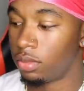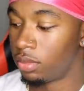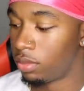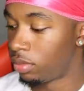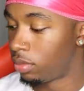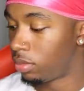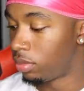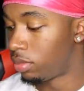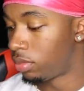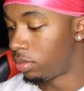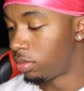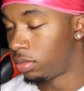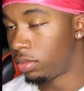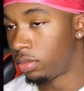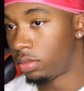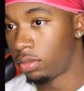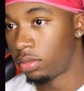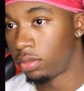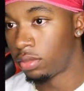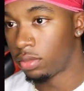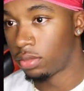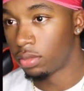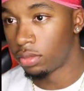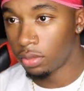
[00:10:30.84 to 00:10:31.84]
Is it
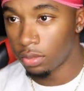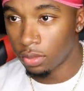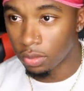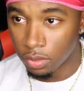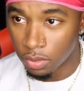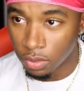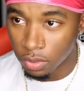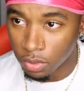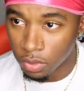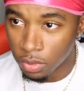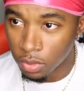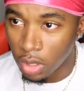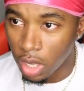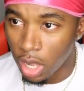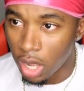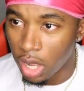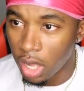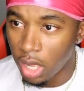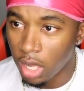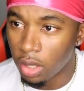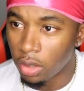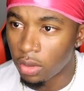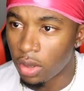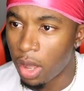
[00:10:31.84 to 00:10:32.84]
pregnant? Hey man.
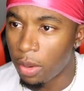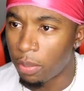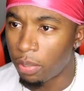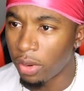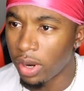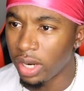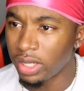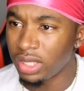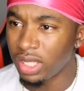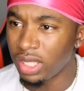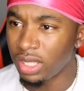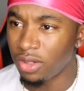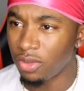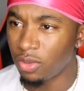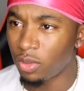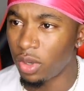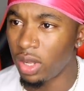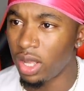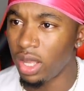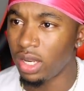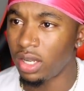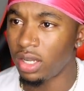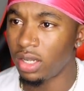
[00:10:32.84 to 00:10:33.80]
Huh? I'm pregnant? What?